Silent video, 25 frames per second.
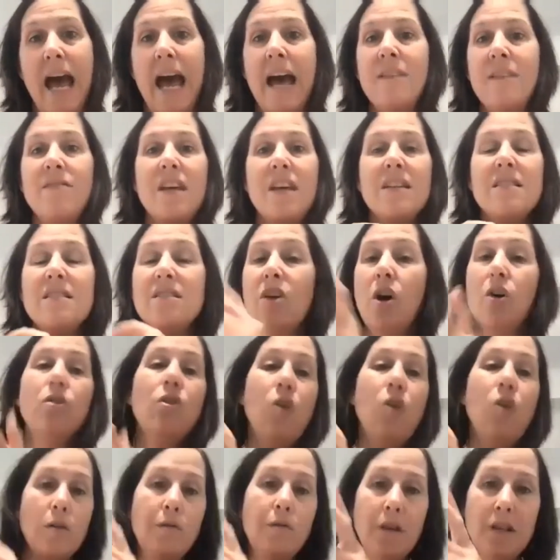and there's no
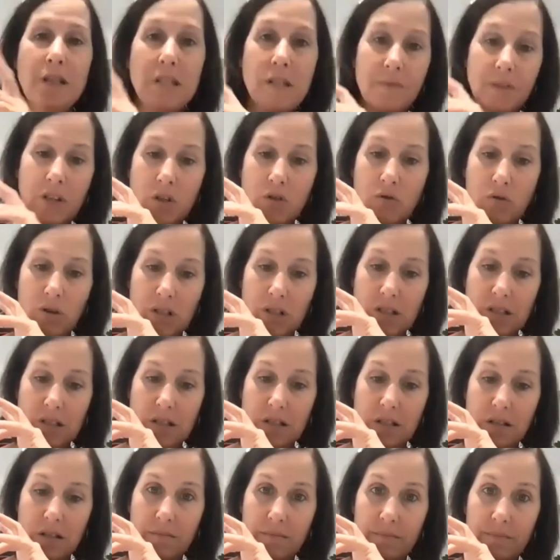conflict of
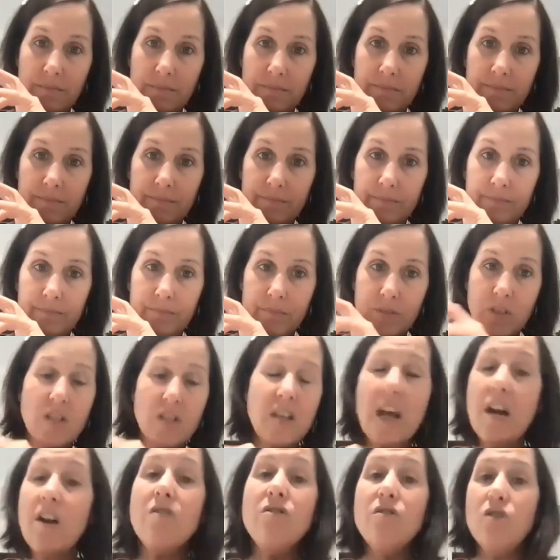interest. So
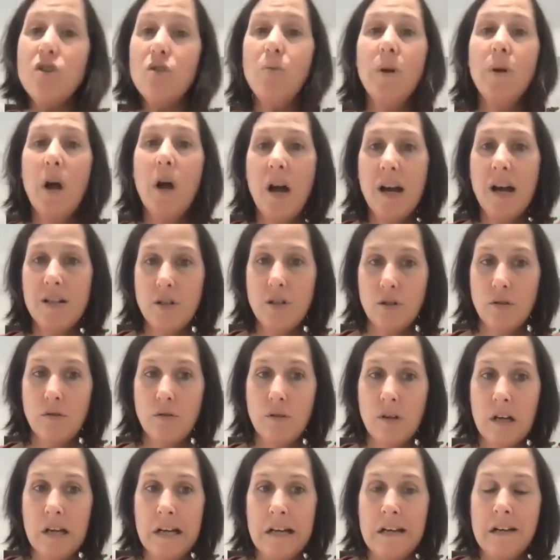they don't do what I
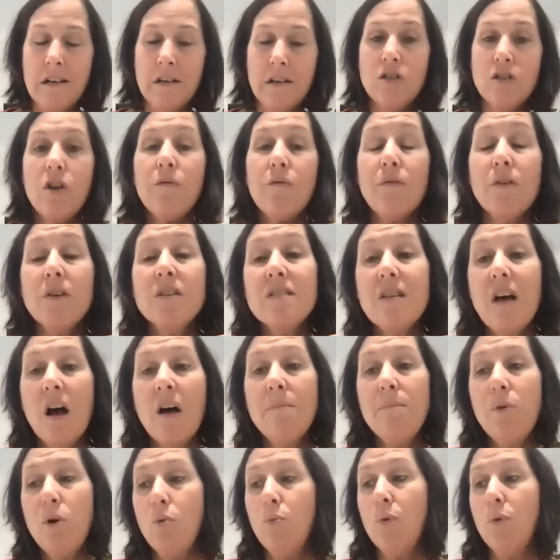do. So for
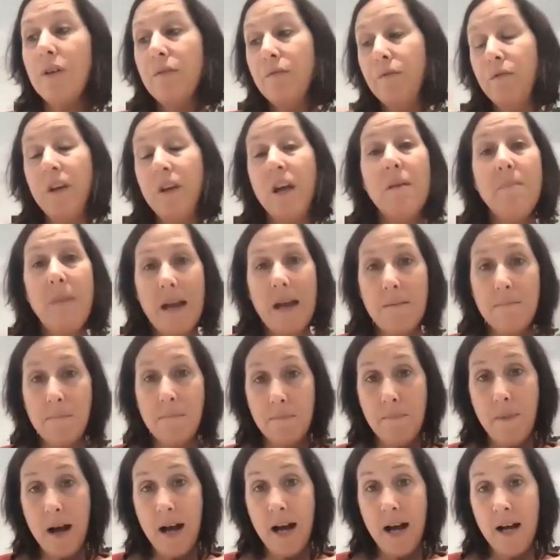example, with VMA
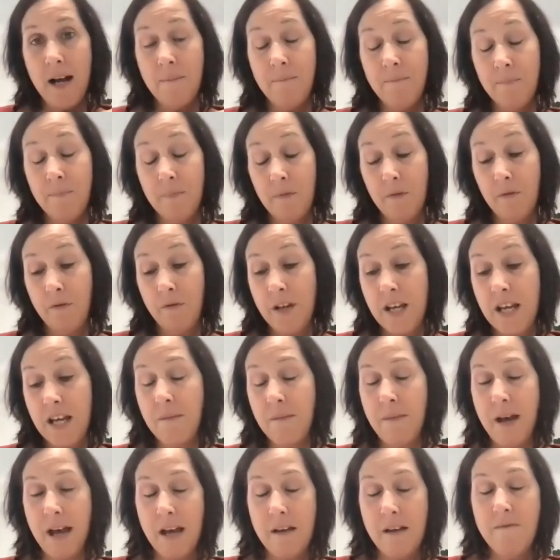
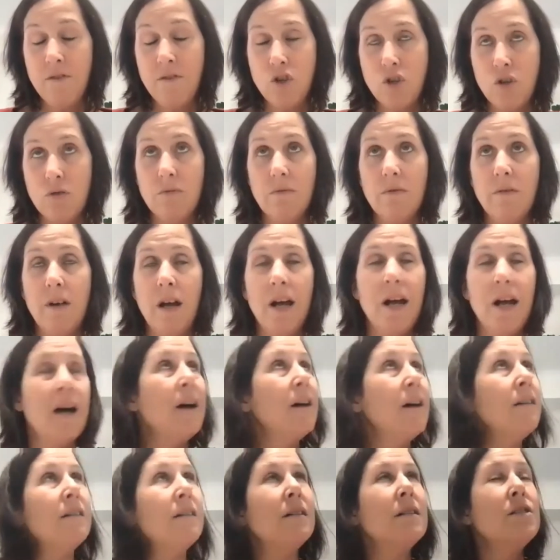Visual
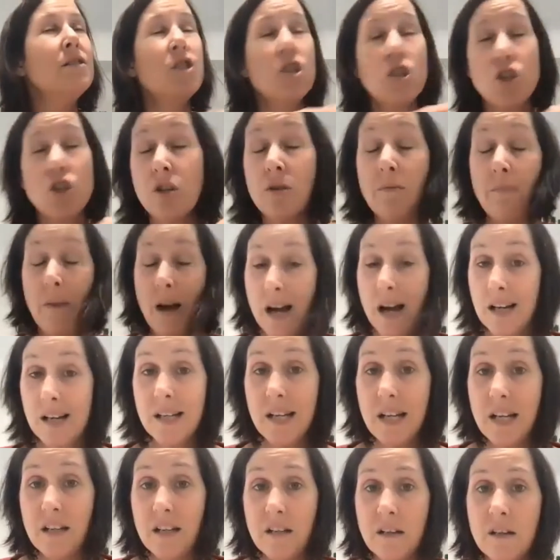Digital
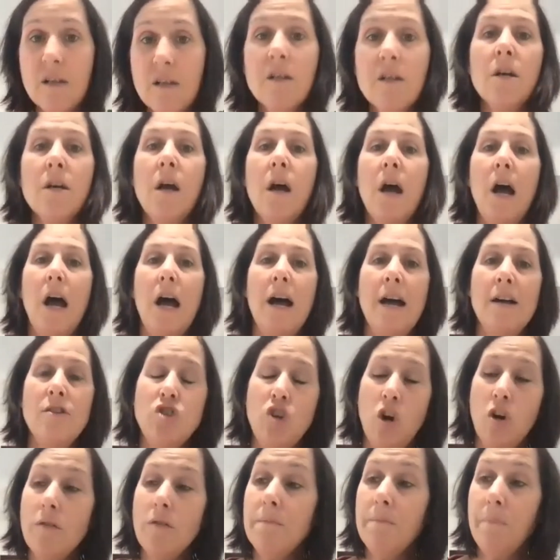Marketing,
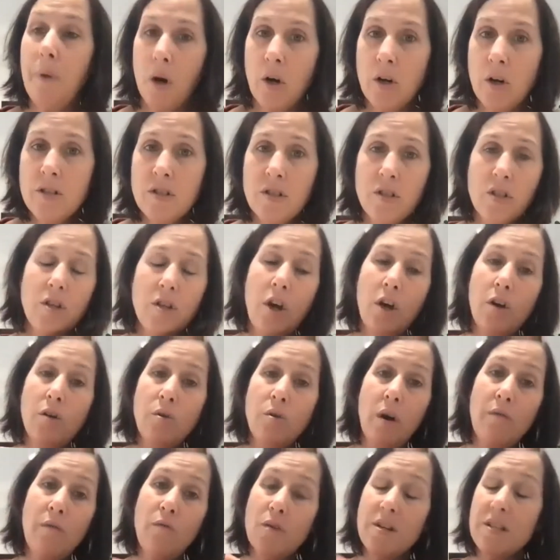John Bond,
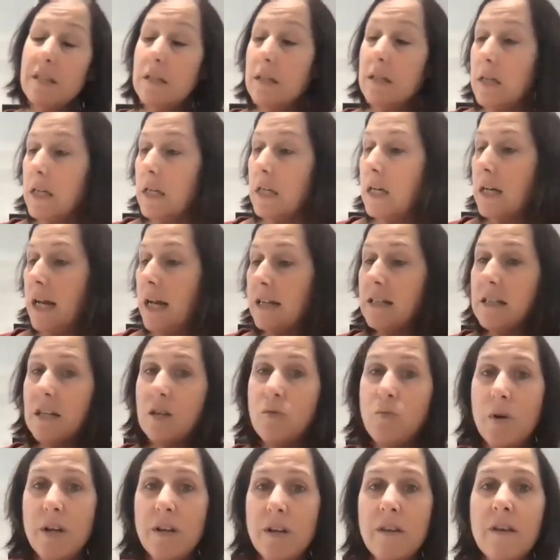who I've recently
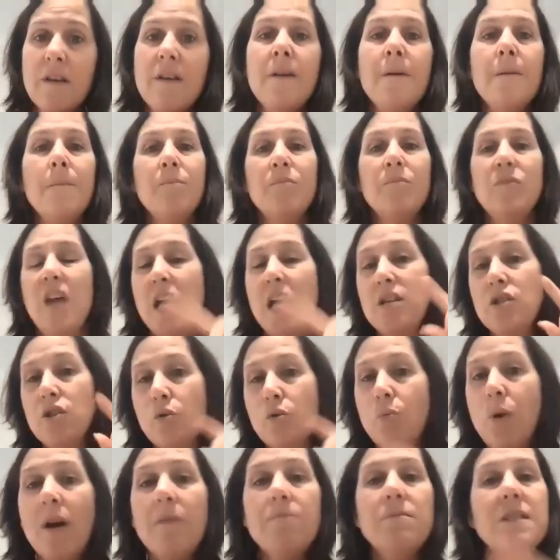connected with, They
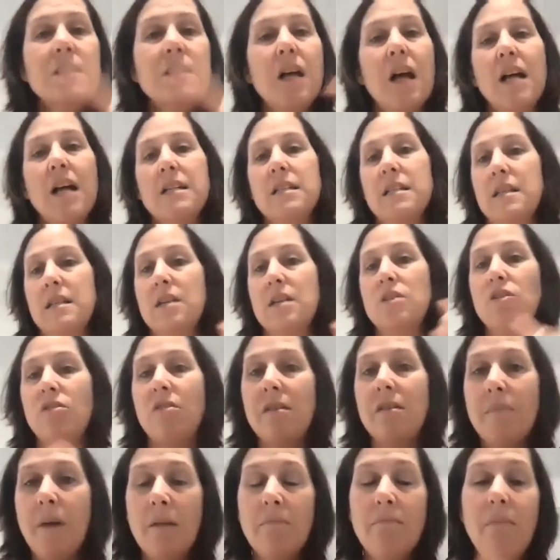do websites, they do
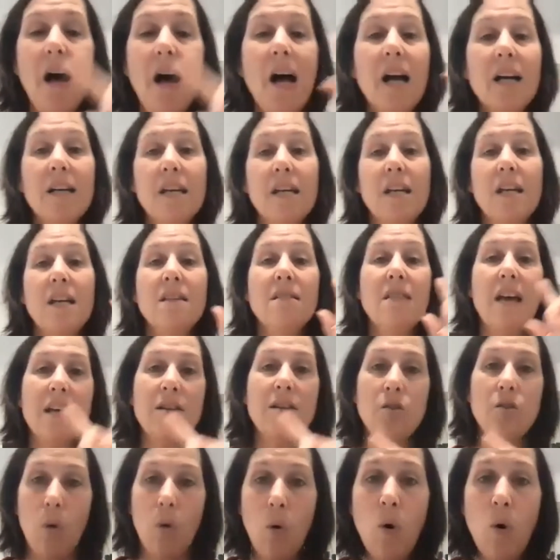email marketing, they do